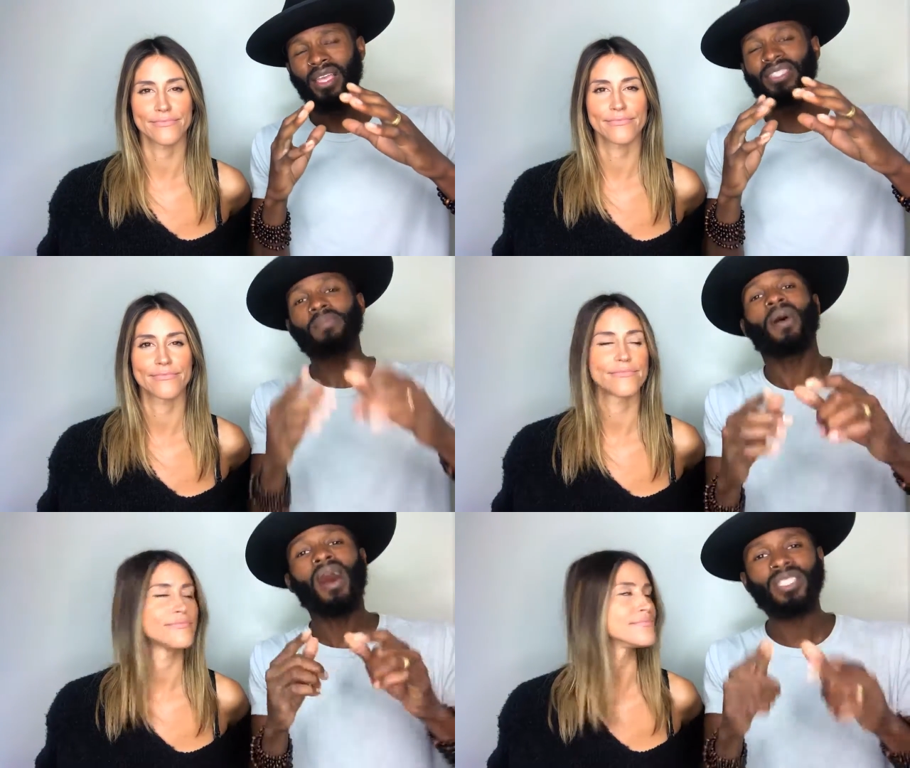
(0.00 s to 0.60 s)
Speaker 1: It's
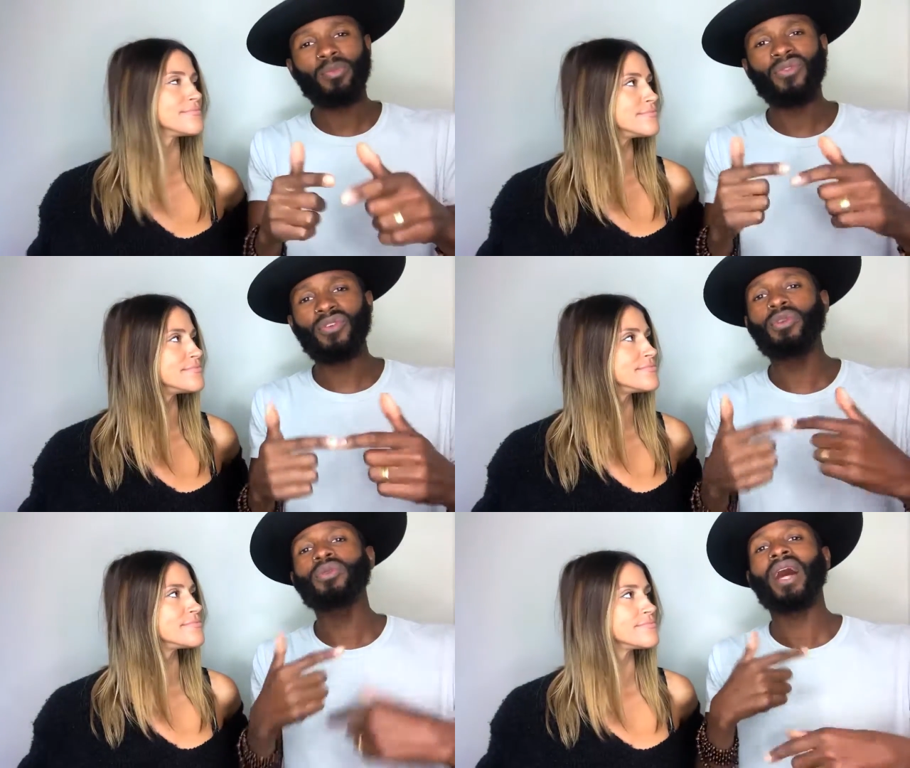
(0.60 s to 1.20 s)
impossible
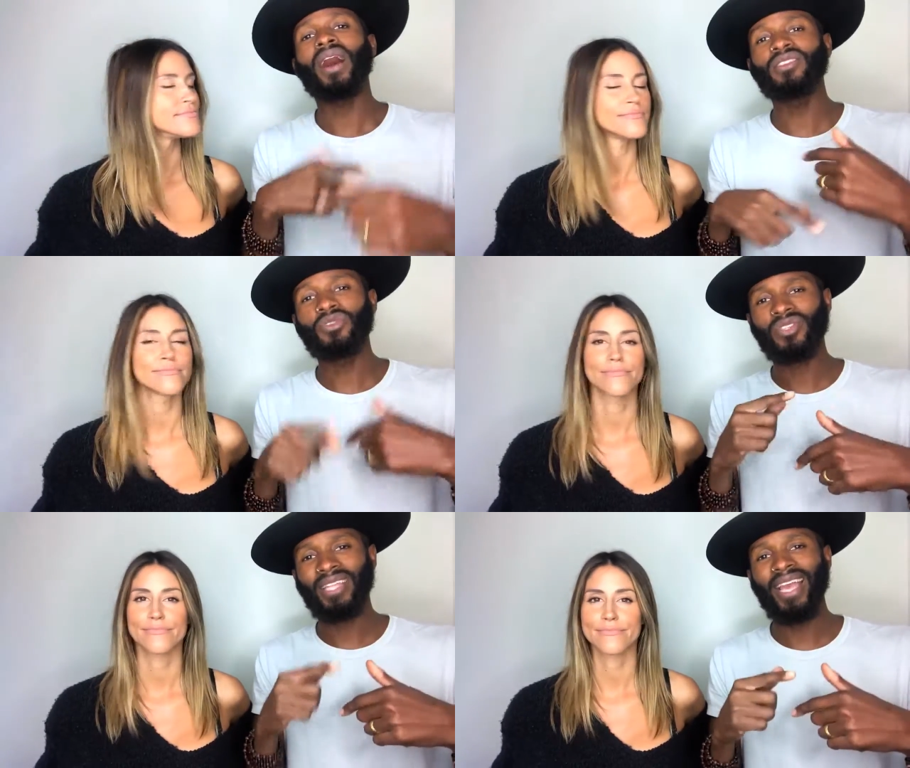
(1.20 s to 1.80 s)
for you to
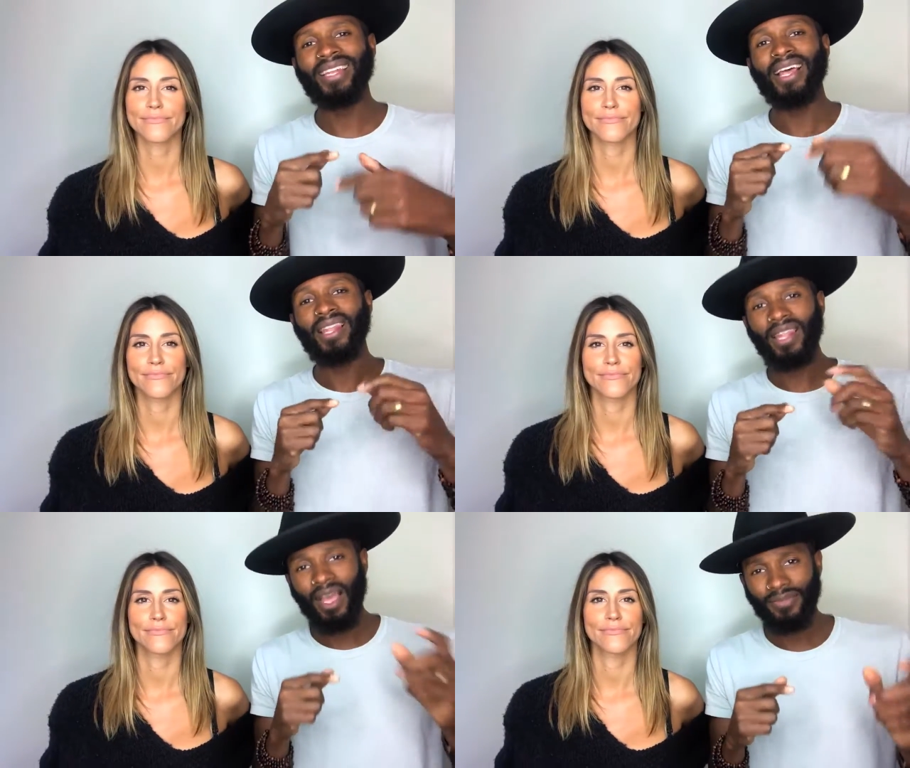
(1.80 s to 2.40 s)

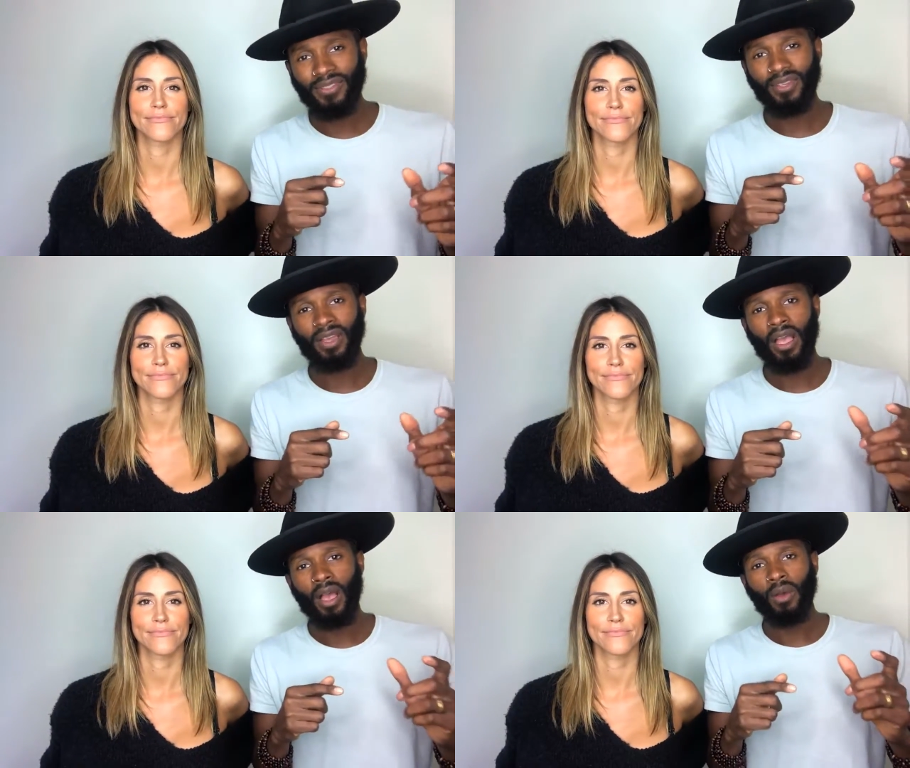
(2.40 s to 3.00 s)
understand left
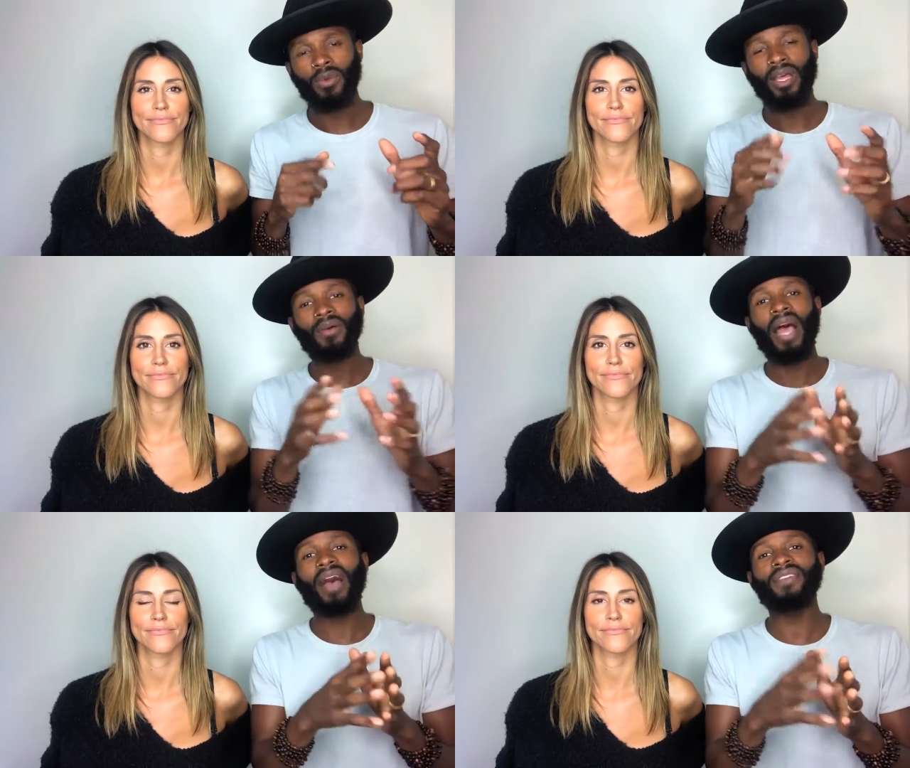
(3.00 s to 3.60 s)

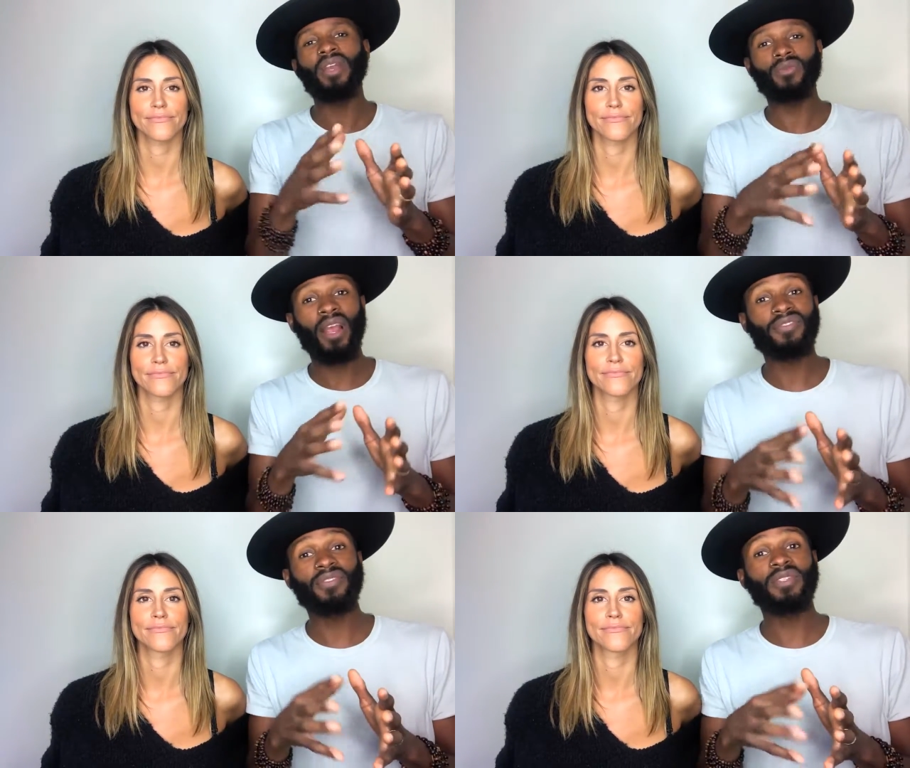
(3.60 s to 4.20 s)
without having a
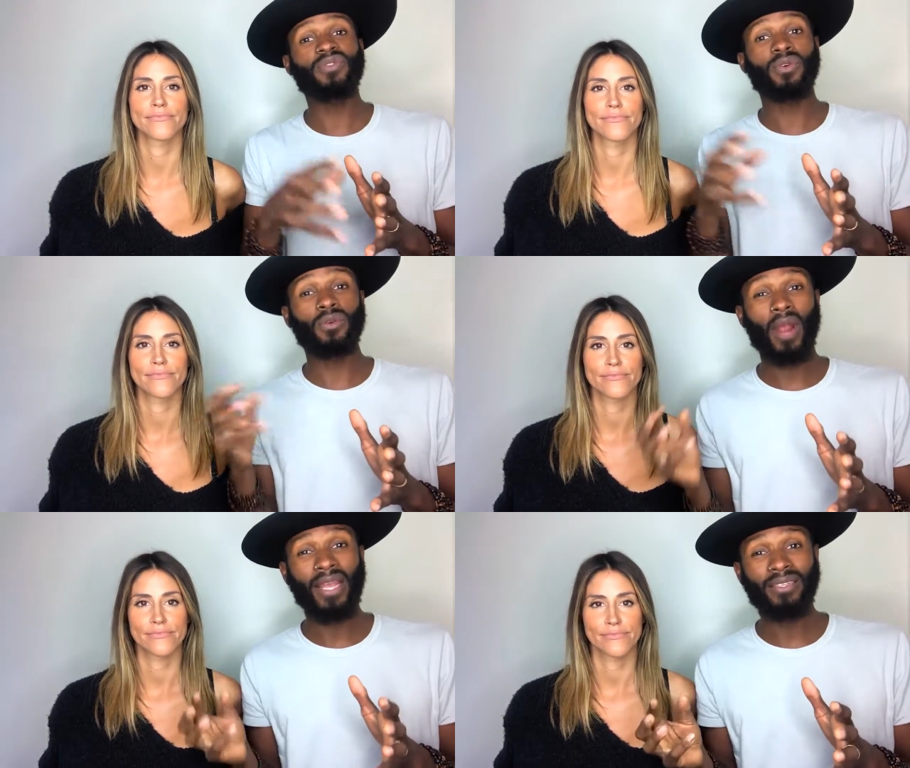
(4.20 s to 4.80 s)
reference for
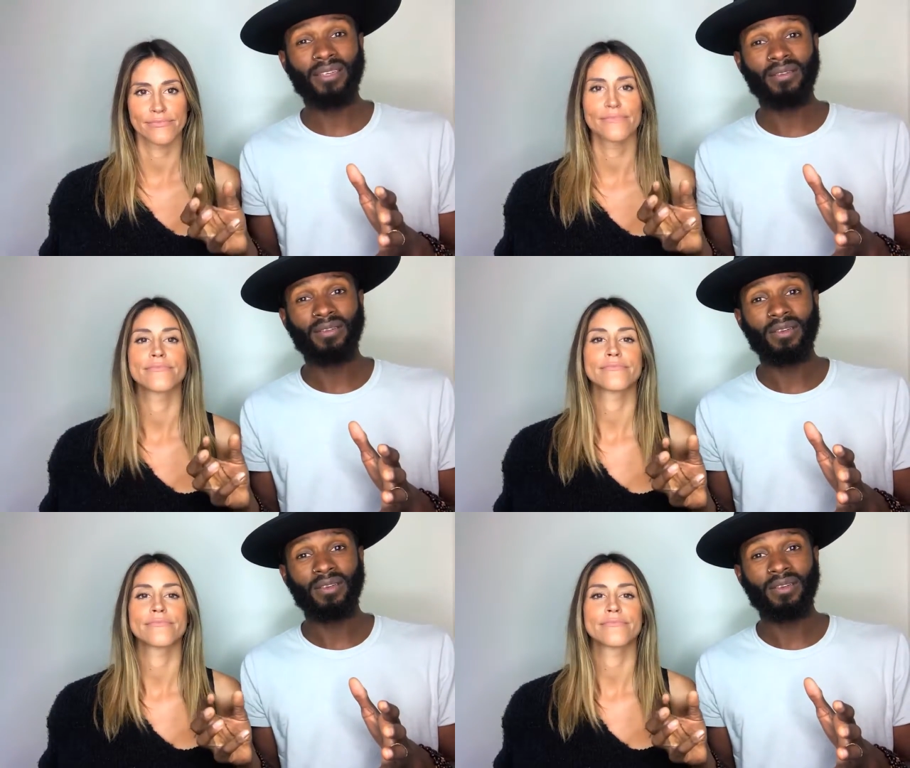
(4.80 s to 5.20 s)
right.